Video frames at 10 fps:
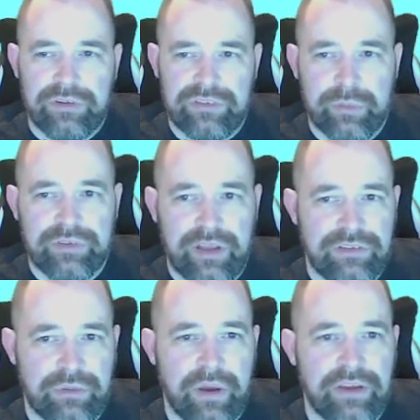So simultaneous
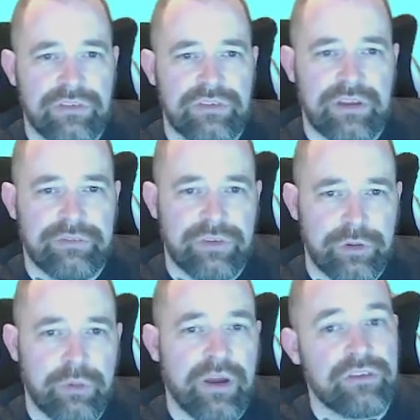equations, you have 2
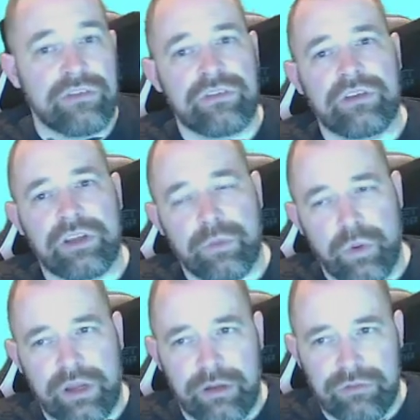equations, so you can
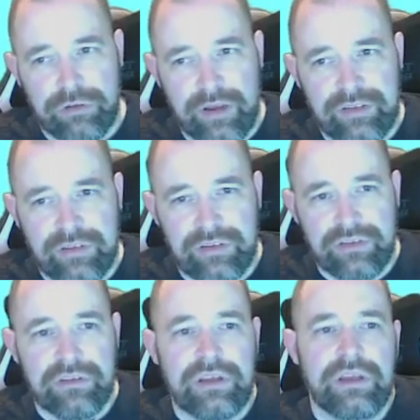work out 2 answers.